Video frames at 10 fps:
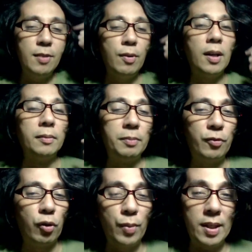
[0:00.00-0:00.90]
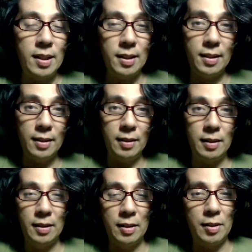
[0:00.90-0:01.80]
well, before
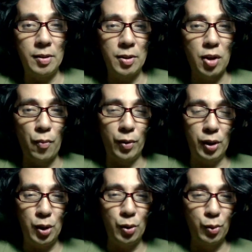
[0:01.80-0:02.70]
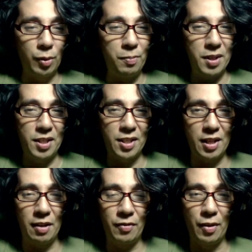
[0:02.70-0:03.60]
we start with the usual business
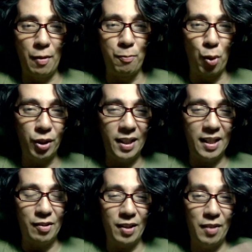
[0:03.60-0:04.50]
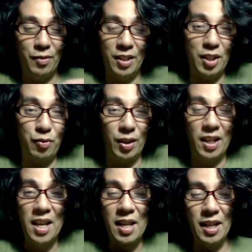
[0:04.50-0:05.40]
of uh, reporting. Okay, this is what
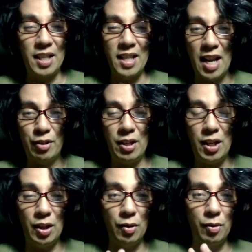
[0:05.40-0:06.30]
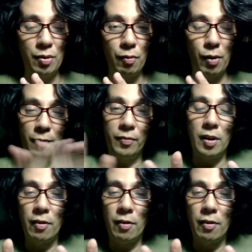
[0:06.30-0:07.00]
this is actually well.